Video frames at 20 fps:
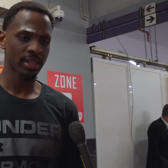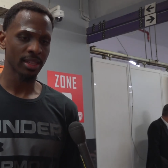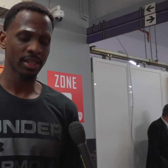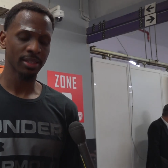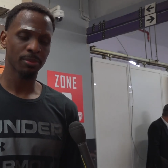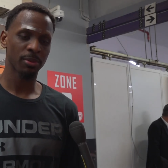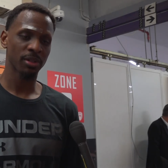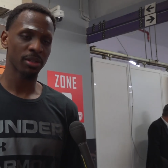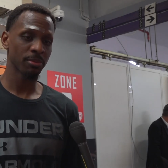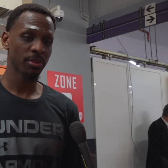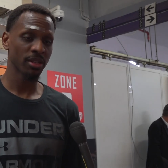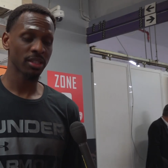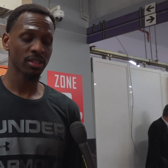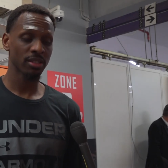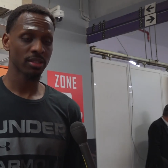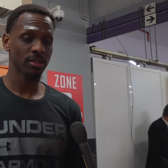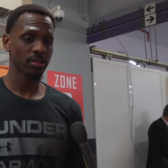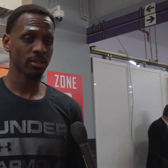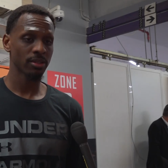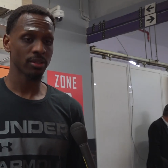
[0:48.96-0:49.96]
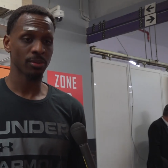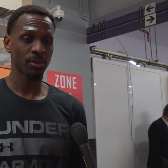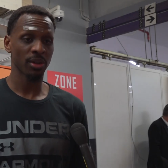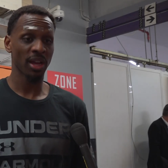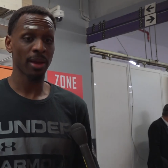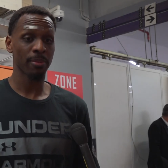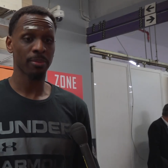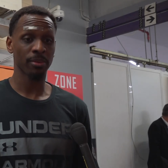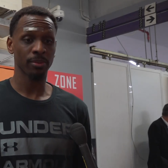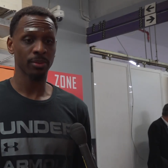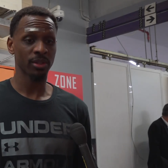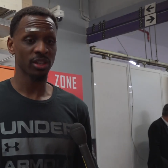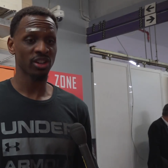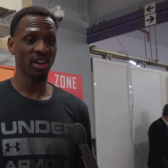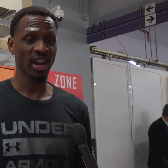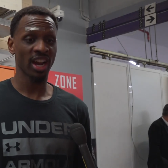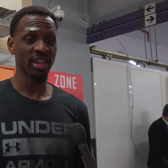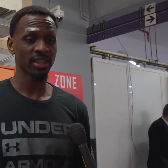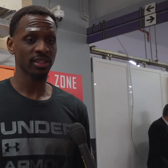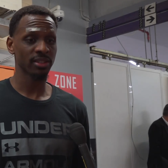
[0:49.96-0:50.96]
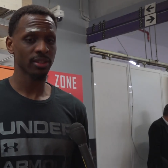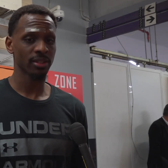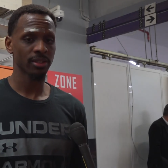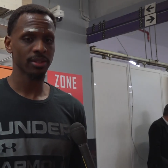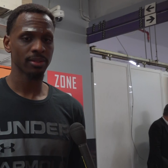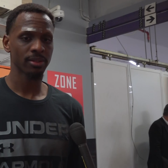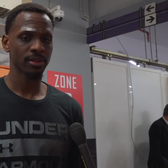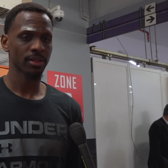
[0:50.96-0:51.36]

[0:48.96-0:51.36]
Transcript: That's pretty much what happened. We crashed.